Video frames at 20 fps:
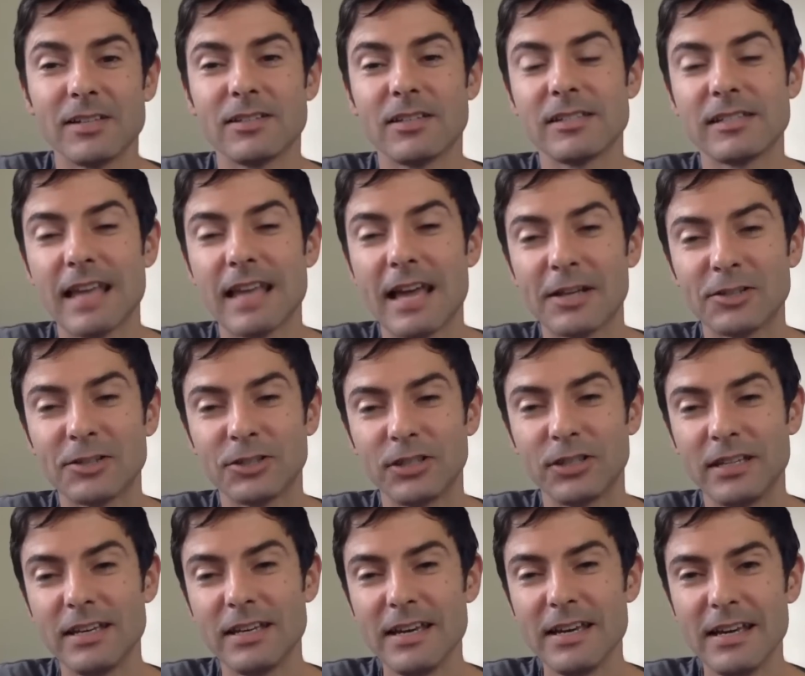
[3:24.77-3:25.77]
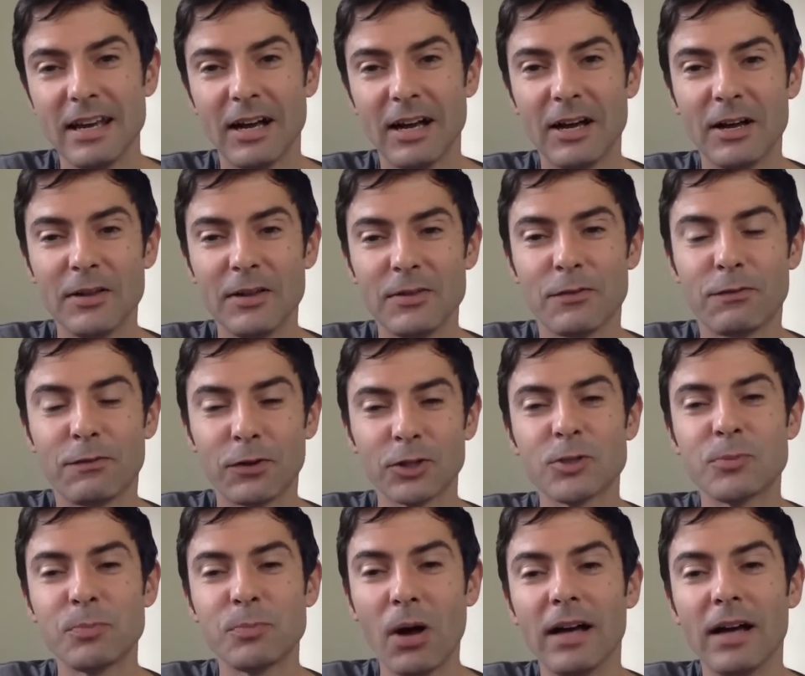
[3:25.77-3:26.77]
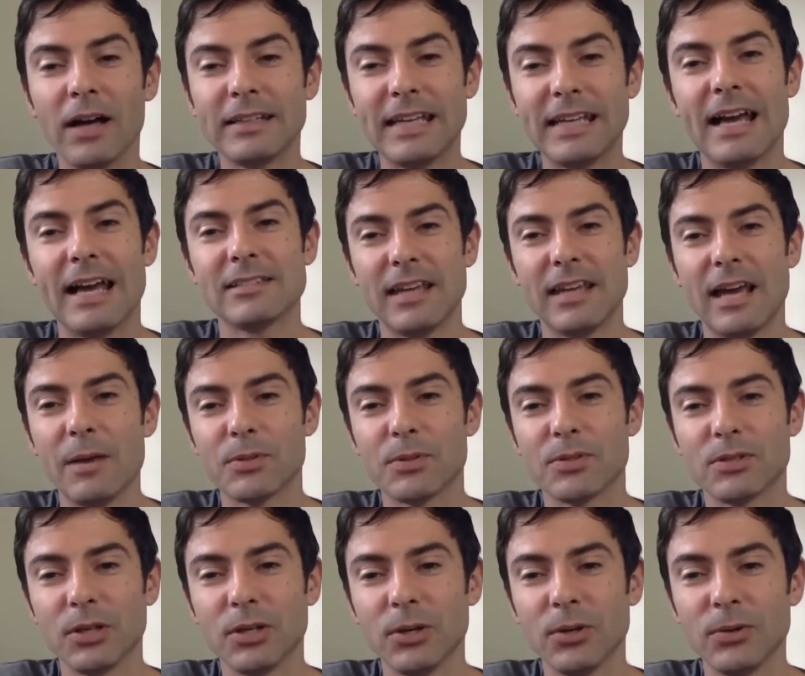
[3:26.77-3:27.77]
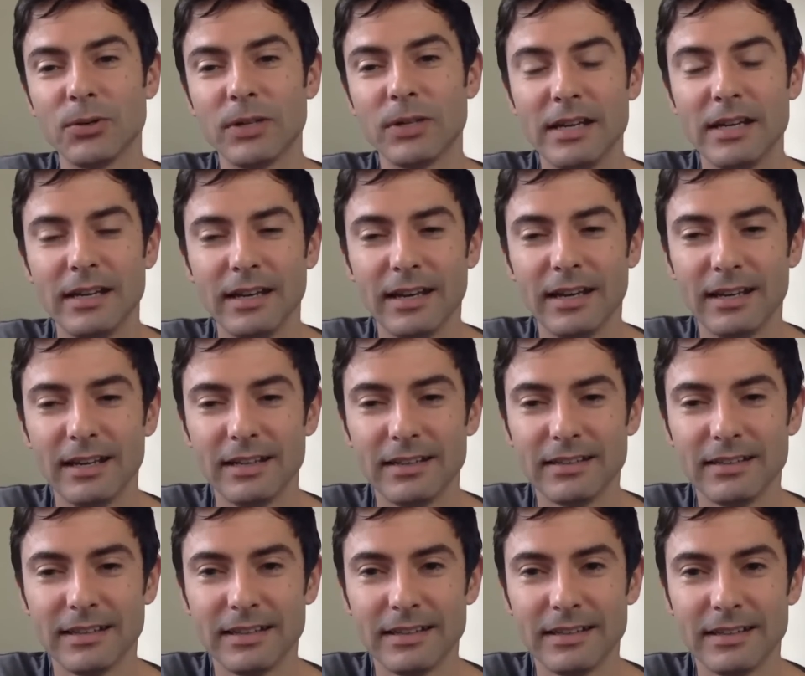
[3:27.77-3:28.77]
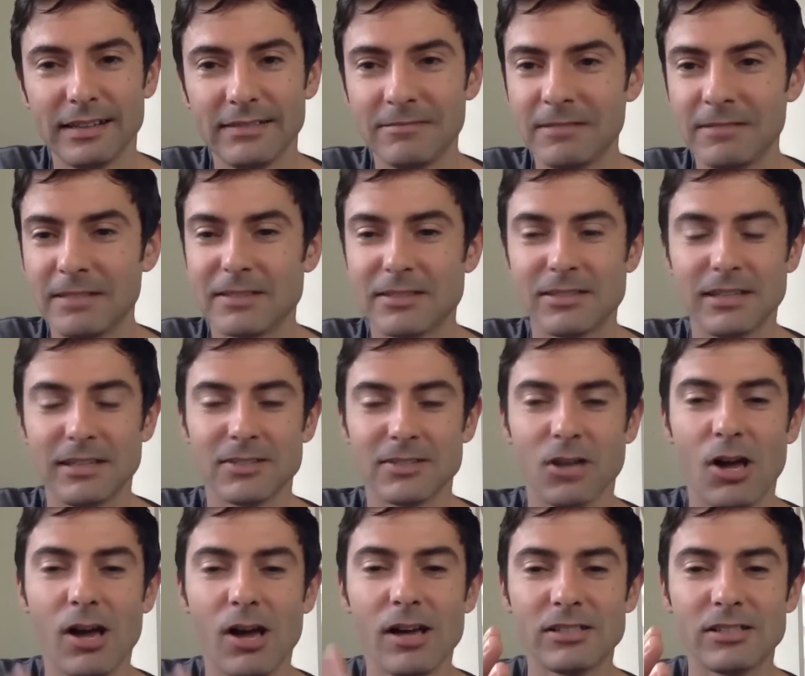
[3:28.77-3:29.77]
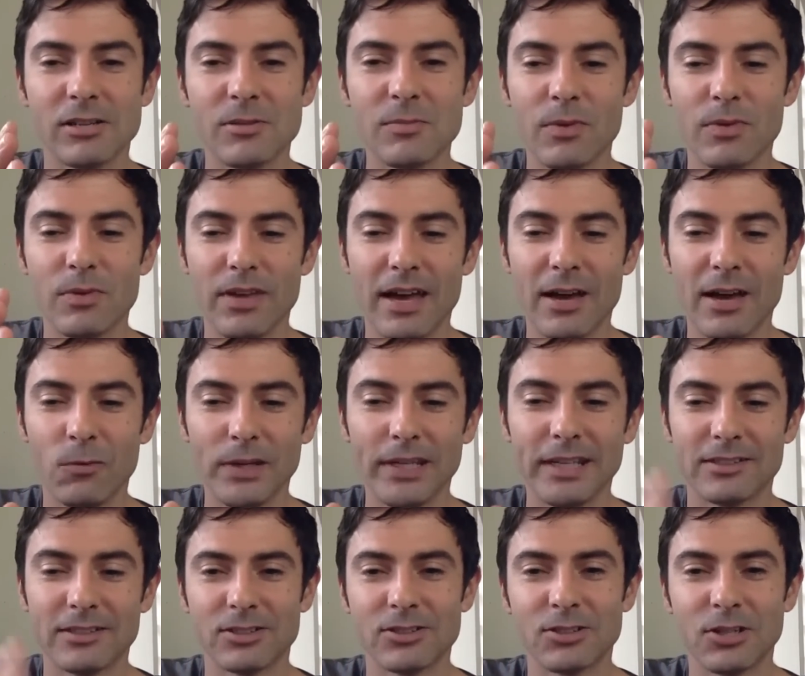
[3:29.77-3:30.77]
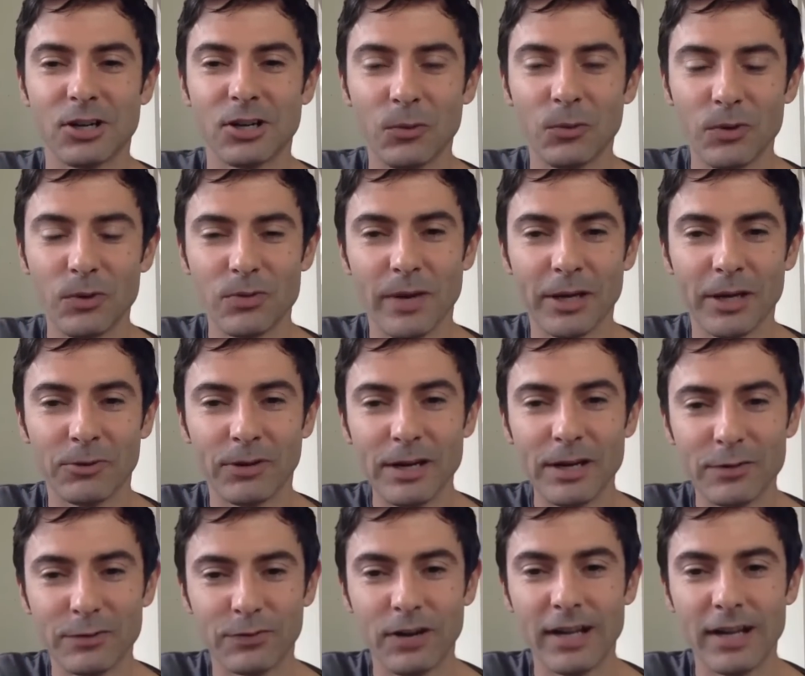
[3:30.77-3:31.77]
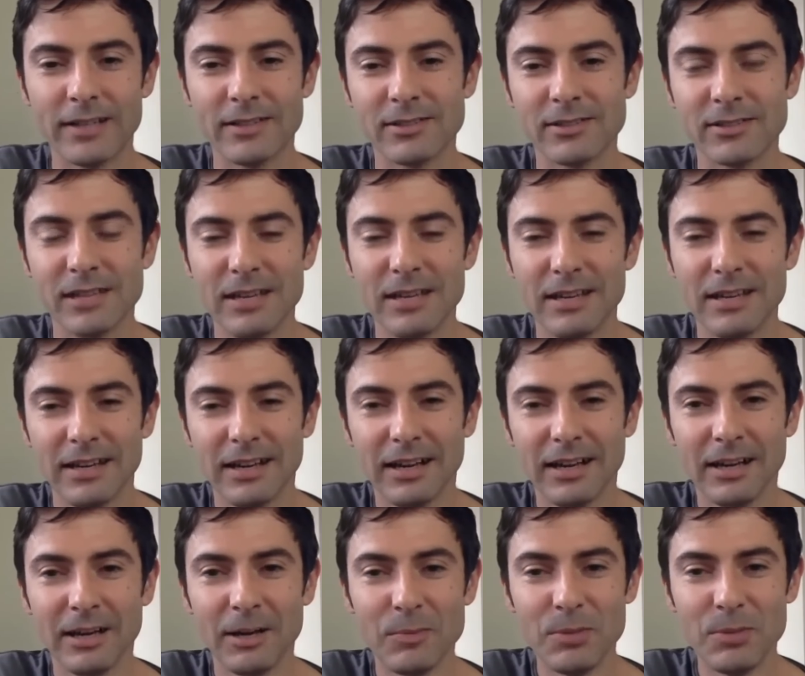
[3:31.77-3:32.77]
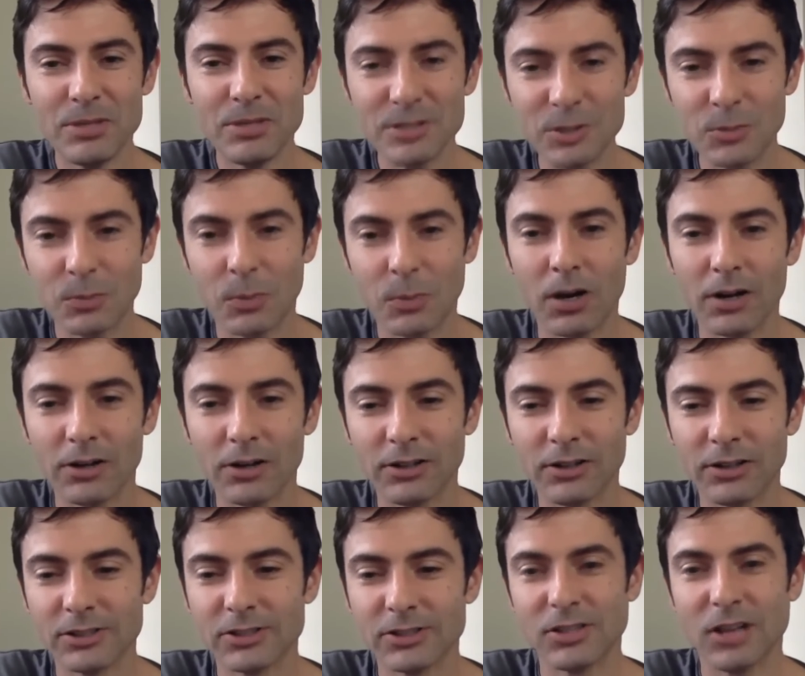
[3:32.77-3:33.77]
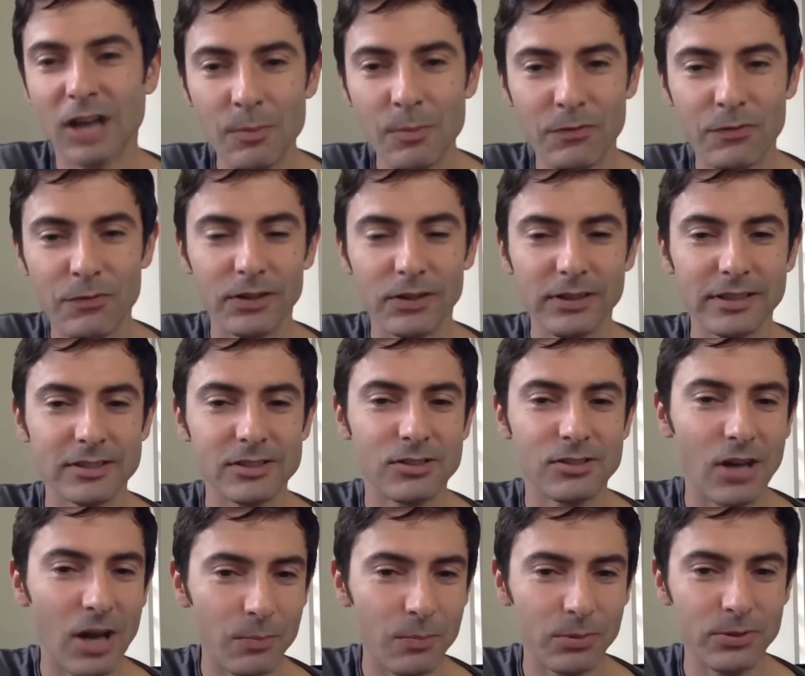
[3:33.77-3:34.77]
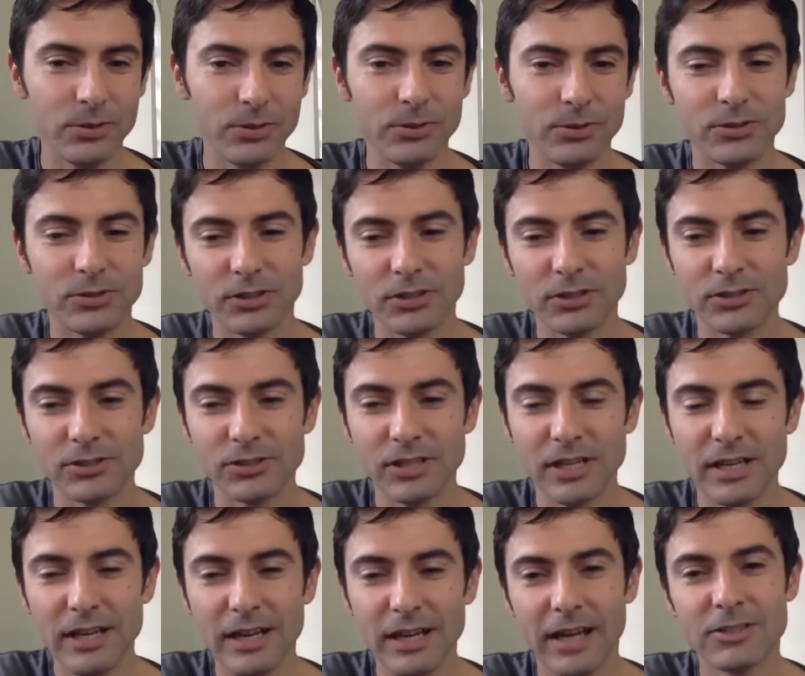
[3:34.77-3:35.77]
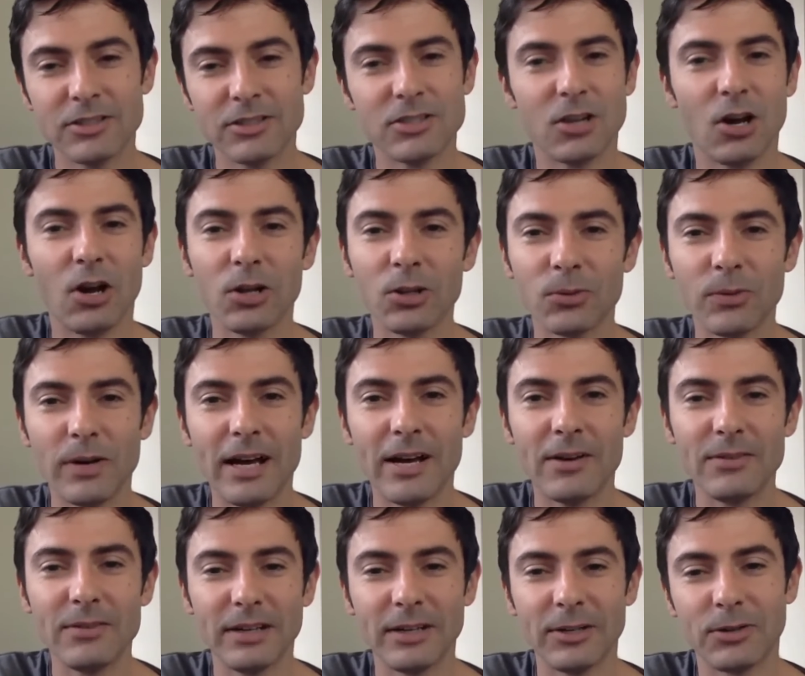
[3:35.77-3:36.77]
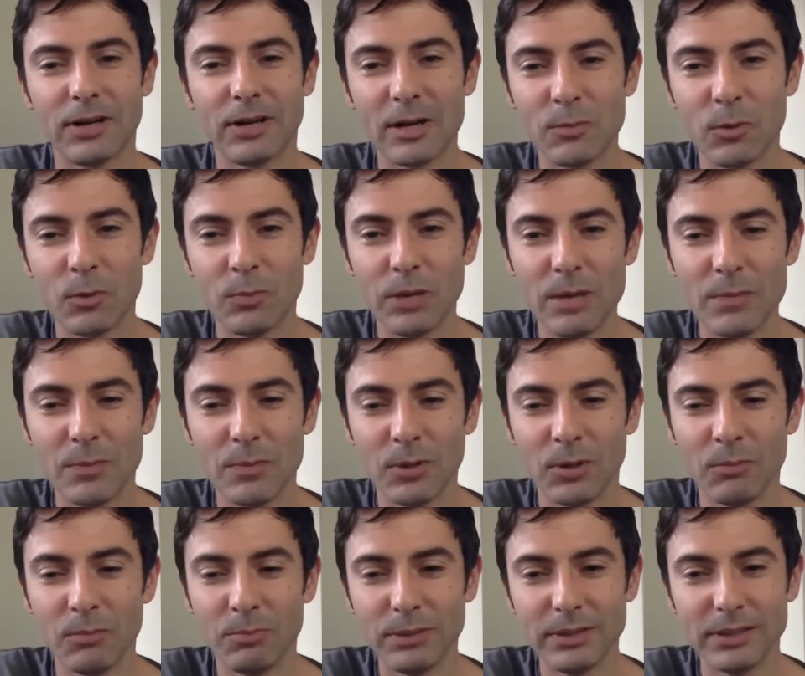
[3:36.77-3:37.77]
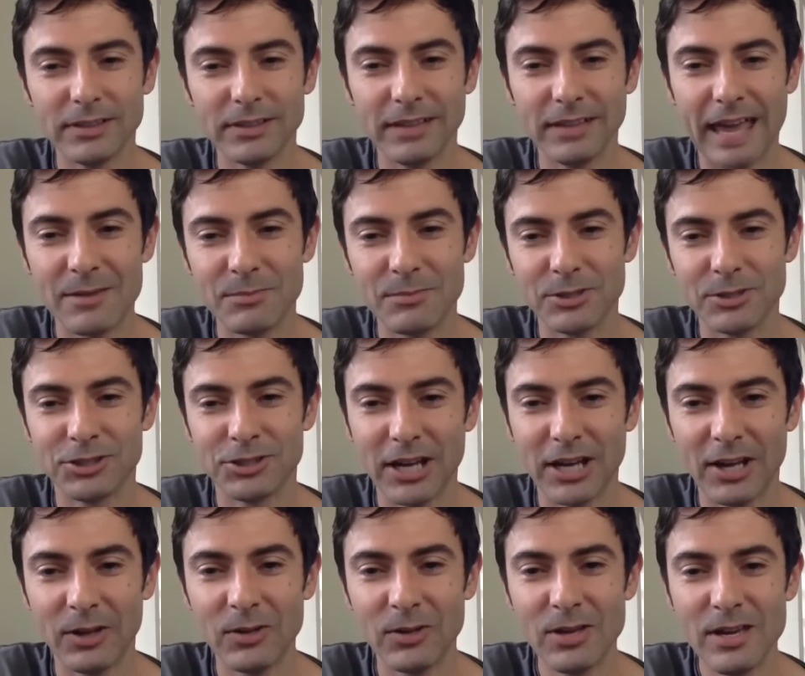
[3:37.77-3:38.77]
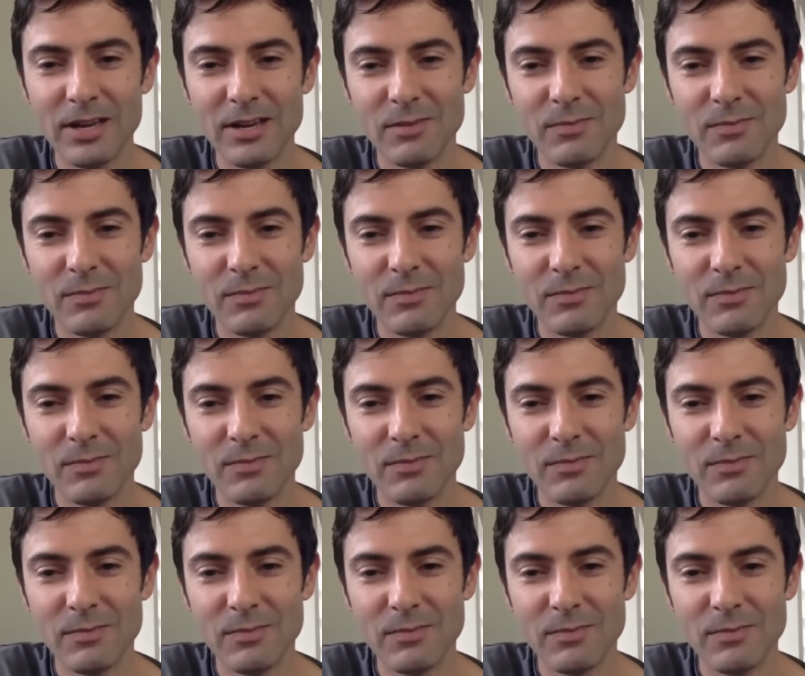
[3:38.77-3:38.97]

because this is actually the first podcast episode, and it's awesome that we get to start with my great friends, business partners, top affiliates, top producers, and just all-around incredible people, Bill and Michelle